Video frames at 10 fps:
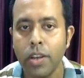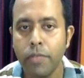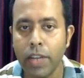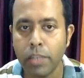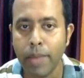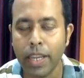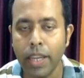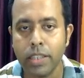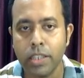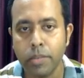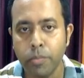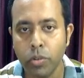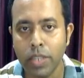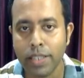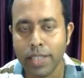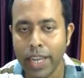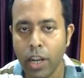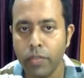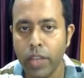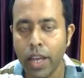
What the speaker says: first bracket, put the cell